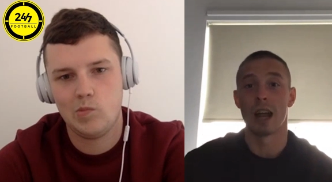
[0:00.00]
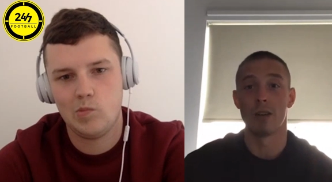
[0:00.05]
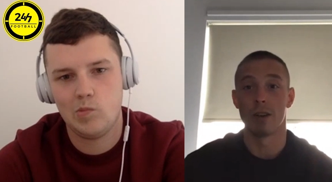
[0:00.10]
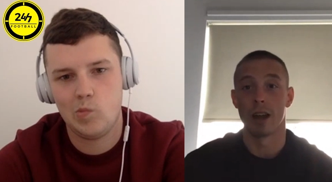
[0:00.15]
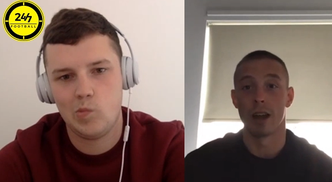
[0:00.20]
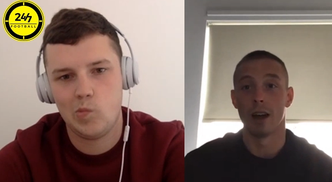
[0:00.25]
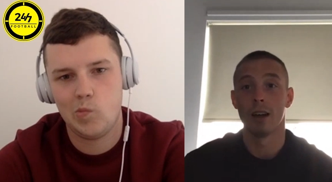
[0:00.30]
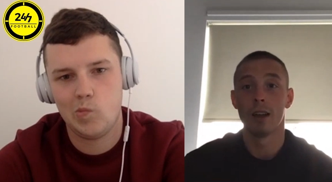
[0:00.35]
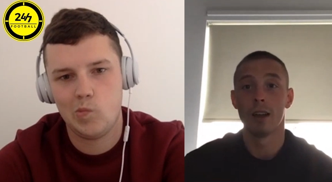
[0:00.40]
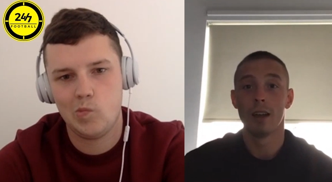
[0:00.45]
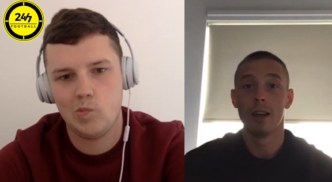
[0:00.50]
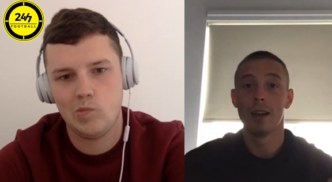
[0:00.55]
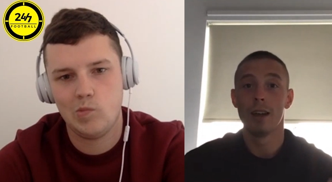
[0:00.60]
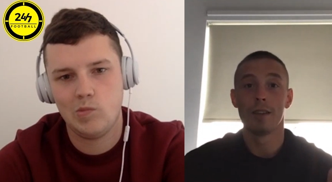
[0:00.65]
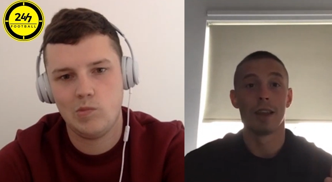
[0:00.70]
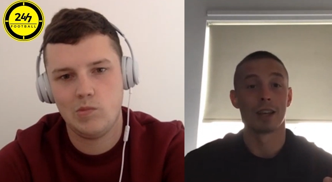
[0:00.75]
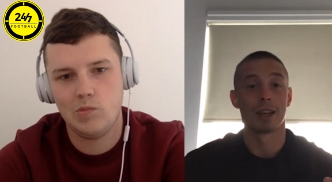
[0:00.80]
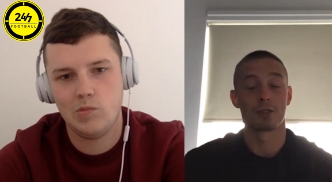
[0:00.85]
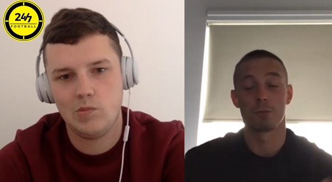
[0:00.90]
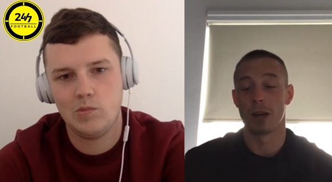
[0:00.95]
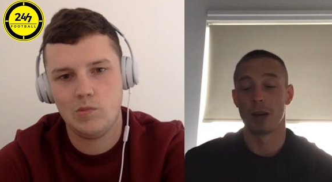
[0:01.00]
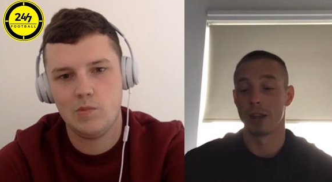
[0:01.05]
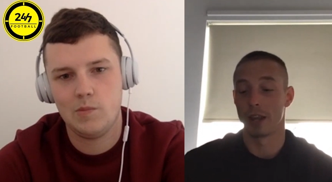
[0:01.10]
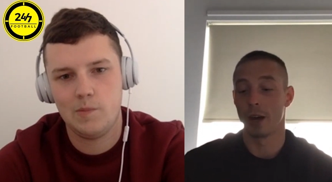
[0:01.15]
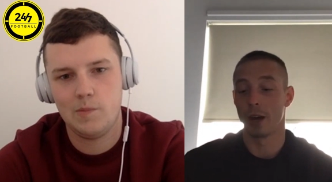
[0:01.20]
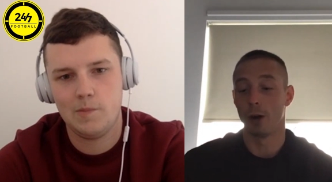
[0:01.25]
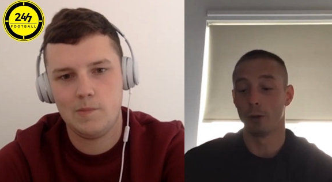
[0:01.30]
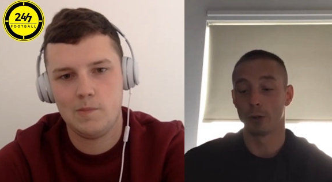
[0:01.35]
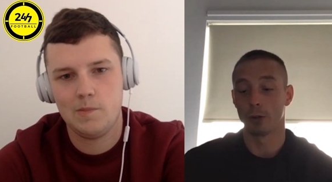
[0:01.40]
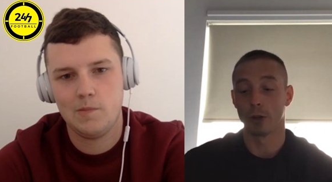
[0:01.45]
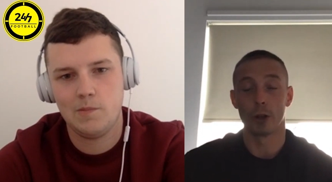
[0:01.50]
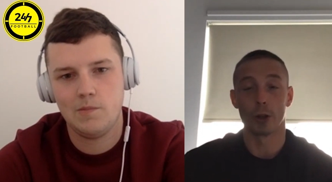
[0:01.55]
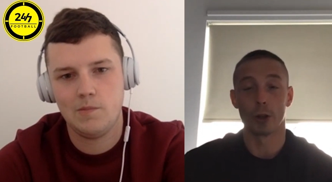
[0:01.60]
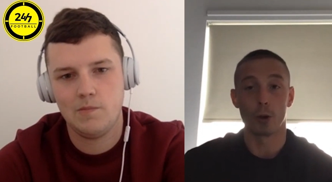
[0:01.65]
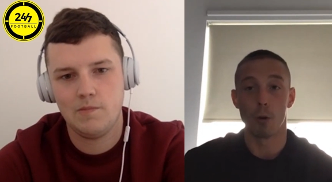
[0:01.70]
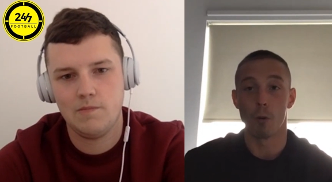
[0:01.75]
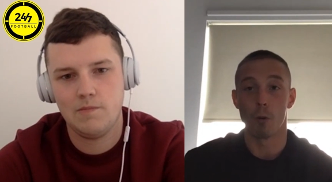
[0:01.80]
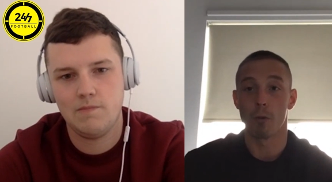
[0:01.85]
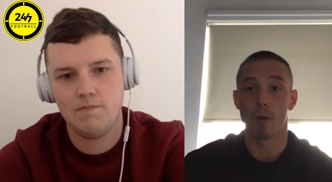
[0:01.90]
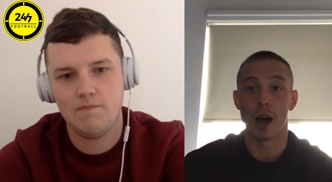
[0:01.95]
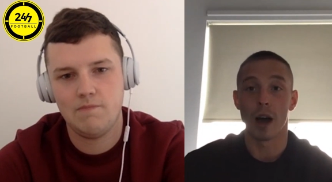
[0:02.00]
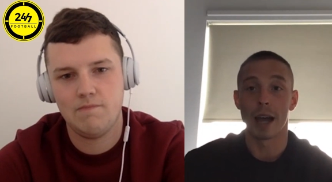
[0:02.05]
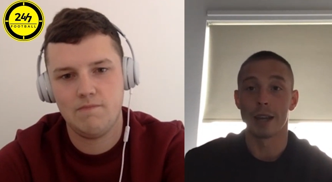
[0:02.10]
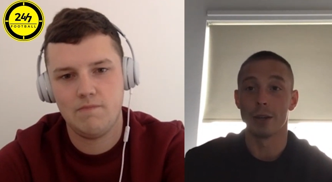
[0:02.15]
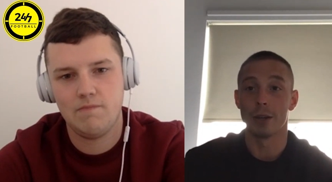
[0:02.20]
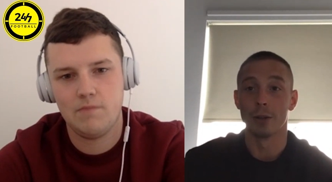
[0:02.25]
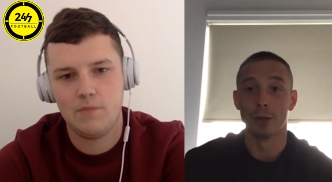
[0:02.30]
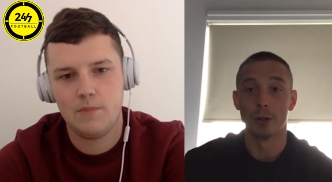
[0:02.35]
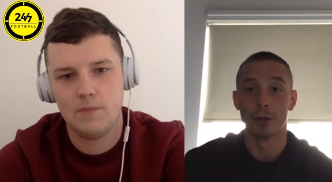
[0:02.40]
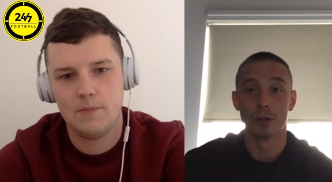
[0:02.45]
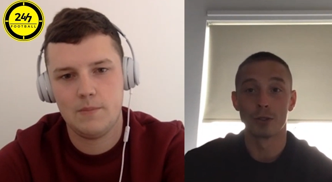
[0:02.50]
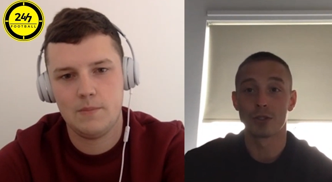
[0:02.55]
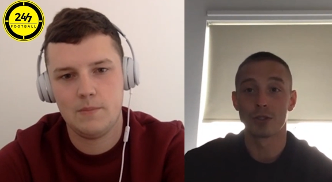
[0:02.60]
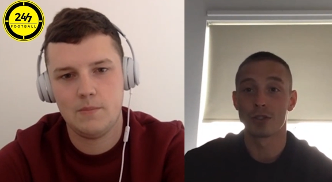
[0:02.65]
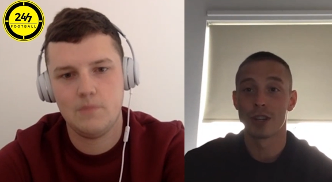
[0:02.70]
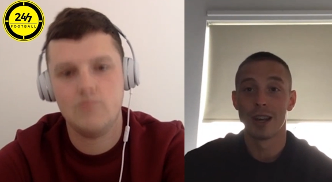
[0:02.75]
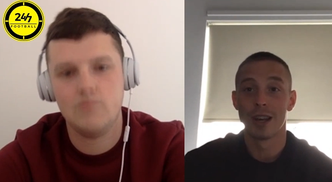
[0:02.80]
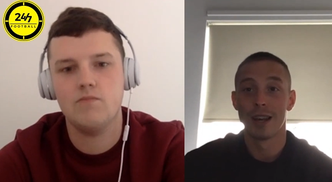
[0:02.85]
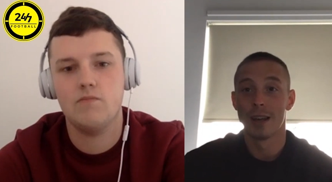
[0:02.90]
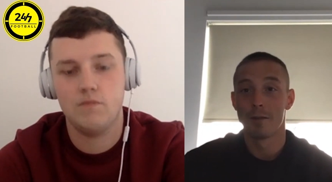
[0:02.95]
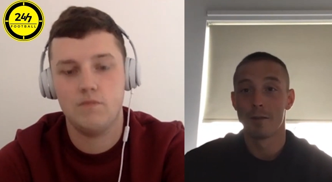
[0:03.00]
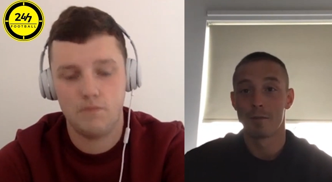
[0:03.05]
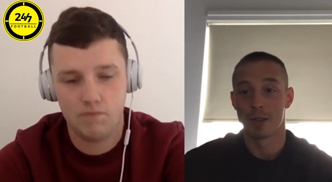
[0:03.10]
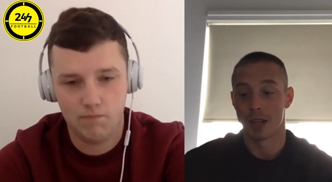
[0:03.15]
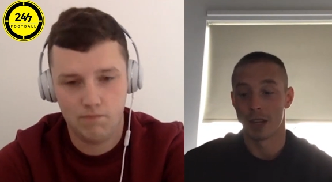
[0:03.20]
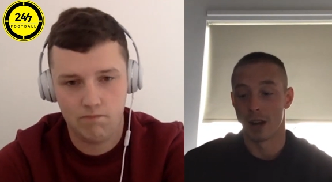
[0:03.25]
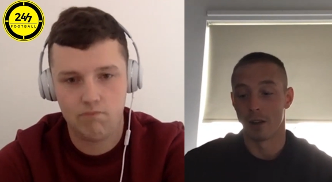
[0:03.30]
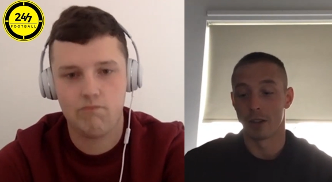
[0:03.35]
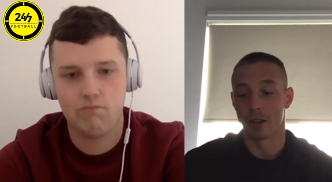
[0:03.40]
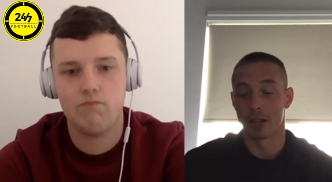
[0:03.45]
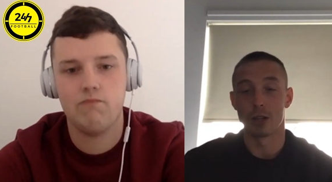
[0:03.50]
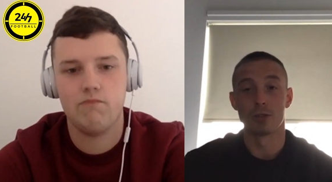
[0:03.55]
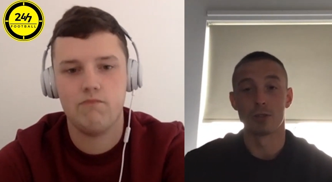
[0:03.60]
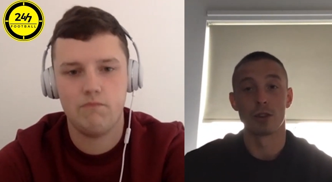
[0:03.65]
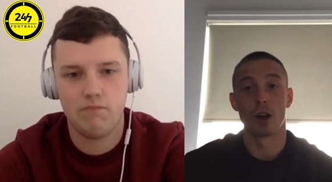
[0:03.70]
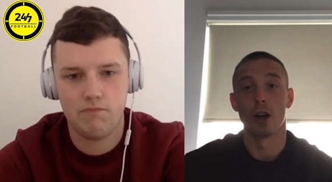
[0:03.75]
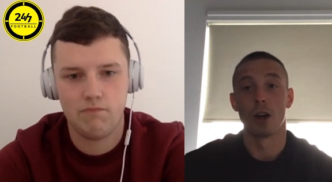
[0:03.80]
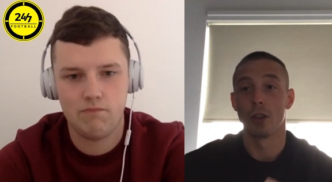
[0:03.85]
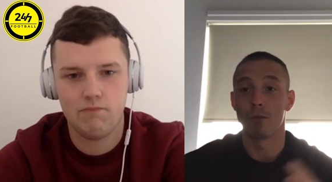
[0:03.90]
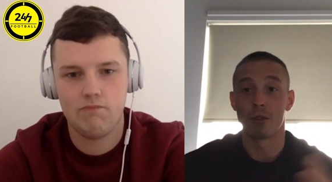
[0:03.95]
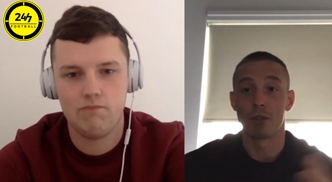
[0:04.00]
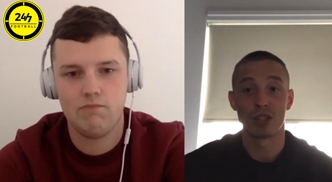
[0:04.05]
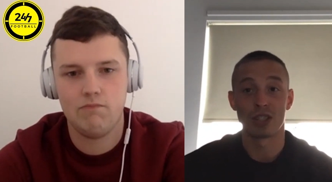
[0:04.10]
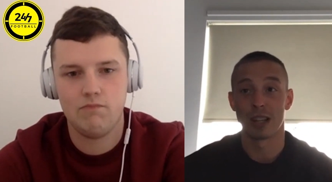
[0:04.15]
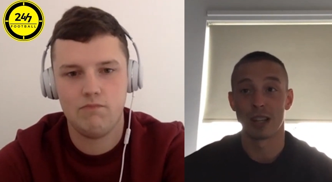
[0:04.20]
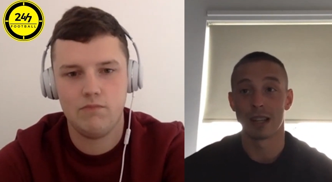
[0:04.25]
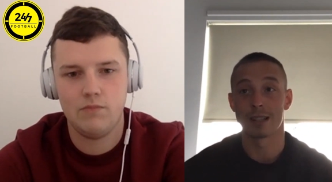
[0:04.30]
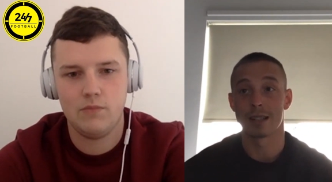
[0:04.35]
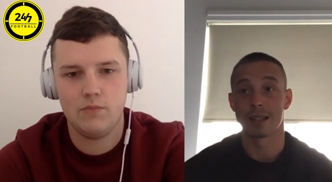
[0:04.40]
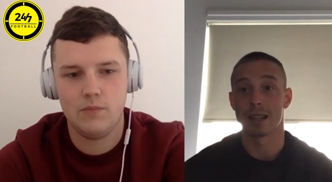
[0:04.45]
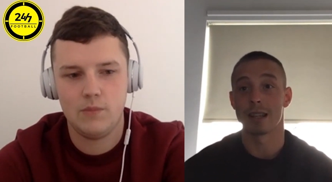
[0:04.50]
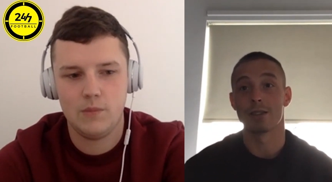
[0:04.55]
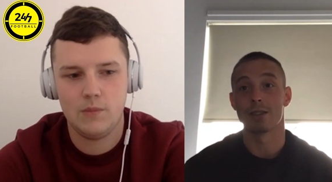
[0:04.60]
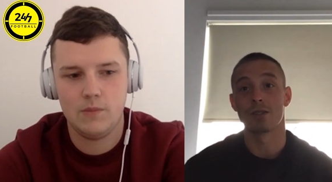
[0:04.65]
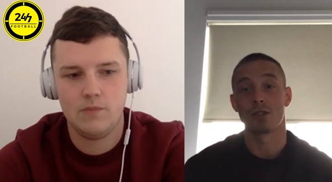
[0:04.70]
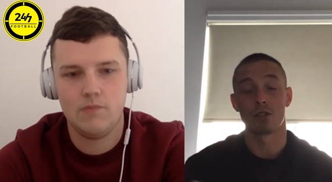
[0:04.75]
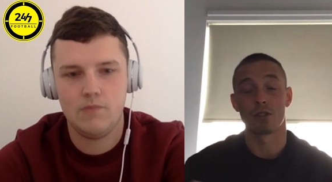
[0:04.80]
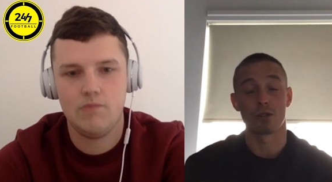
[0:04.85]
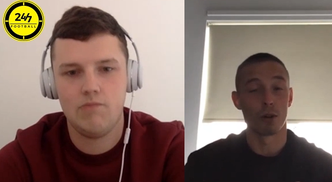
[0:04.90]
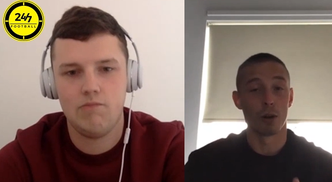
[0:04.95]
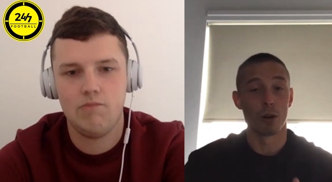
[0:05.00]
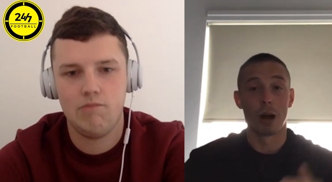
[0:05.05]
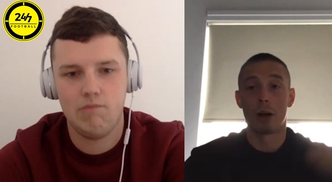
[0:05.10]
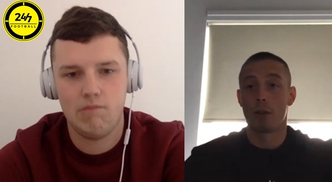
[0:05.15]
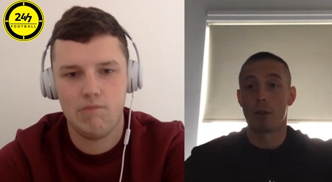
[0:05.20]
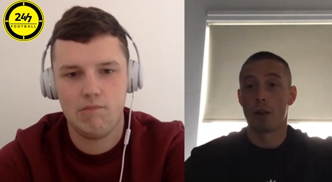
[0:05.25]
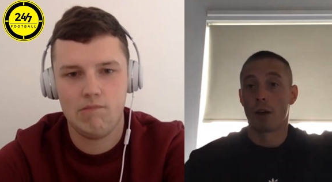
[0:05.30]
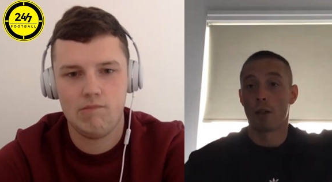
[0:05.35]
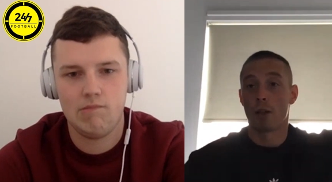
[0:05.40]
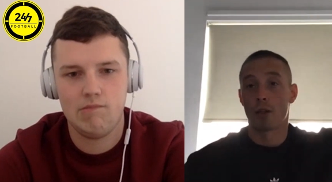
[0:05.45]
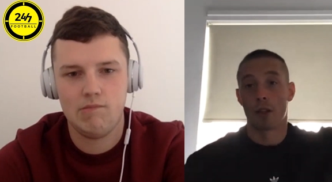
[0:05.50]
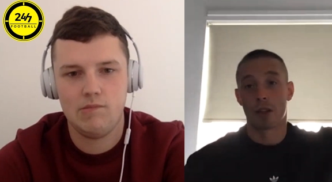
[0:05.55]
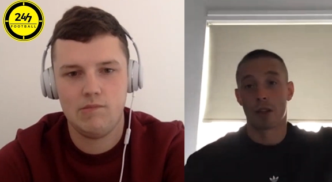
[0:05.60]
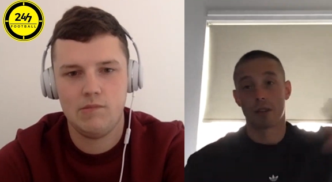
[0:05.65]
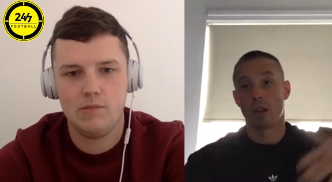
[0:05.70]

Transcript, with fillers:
Speaker 1: area, that's where they hold all the cup finals. You know, they use all the facilities throughout the